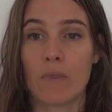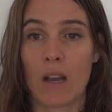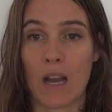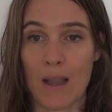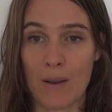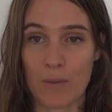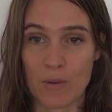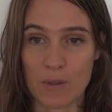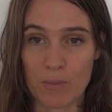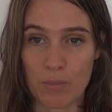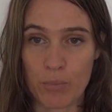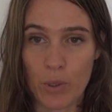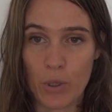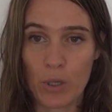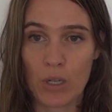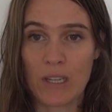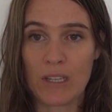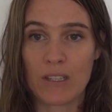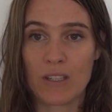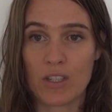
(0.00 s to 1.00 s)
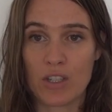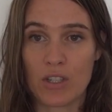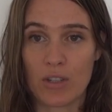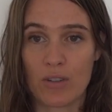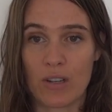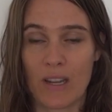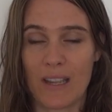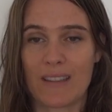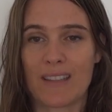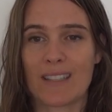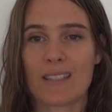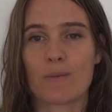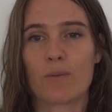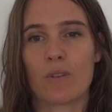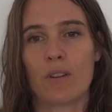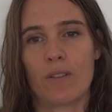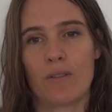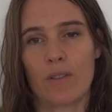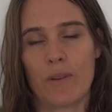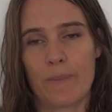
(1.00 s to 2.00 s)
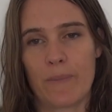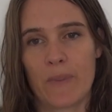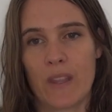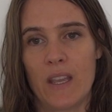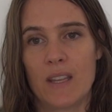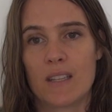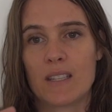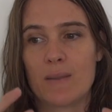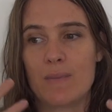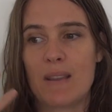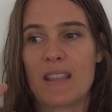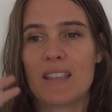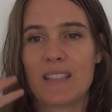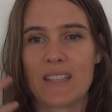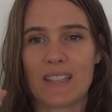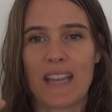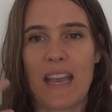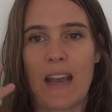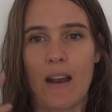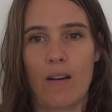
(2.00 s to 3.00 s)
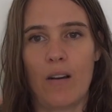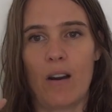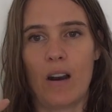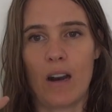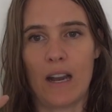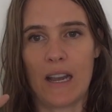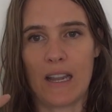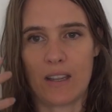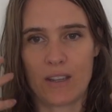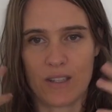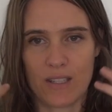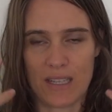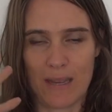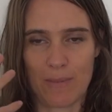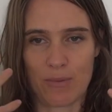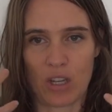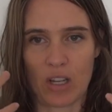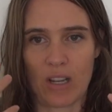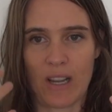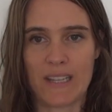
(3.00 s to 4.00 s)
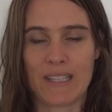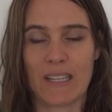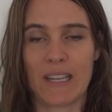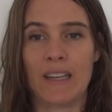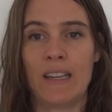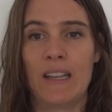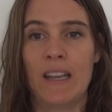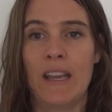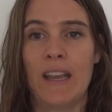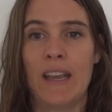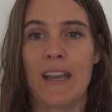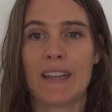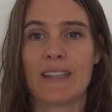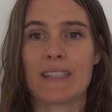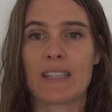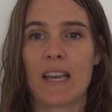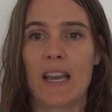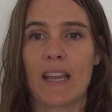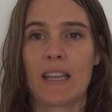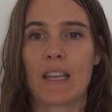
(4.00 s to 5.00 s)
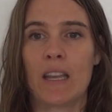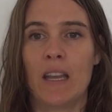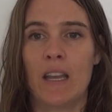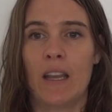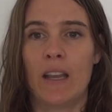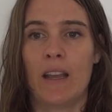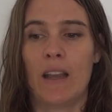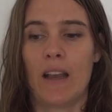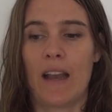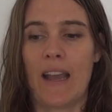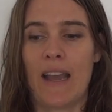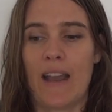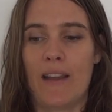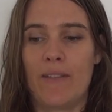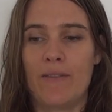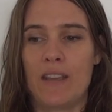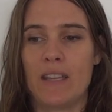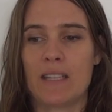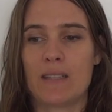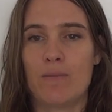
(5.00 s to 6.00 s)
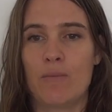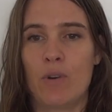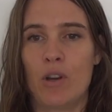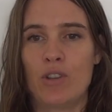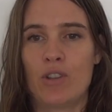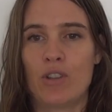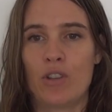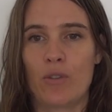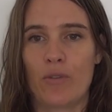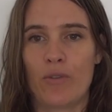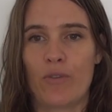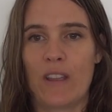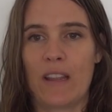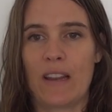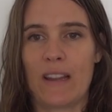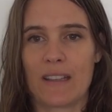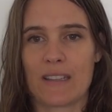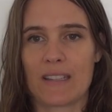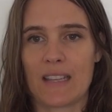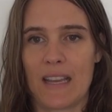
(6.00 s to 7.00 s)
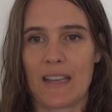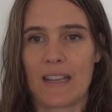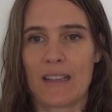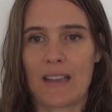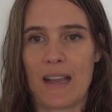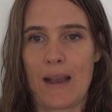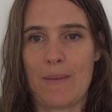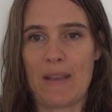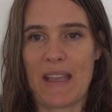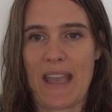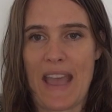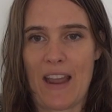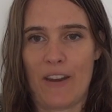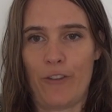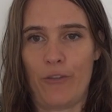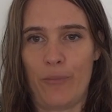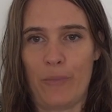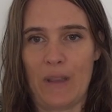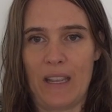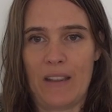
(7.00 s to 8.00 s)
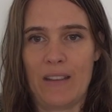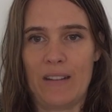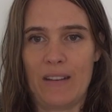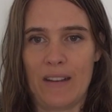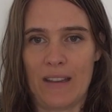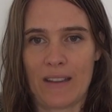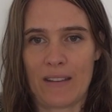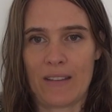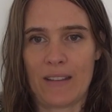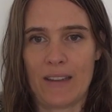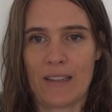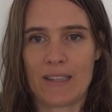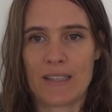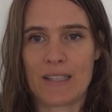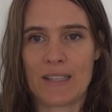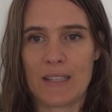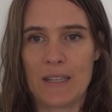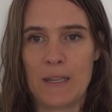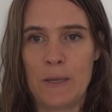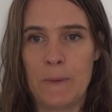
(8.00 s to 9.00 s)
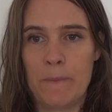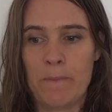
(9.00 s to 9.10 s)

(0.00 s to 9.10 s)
I was pulling the children, like, this is what, to me, this is how I conceptualize it. It's like I have these emotional feelings like coming out of me like this.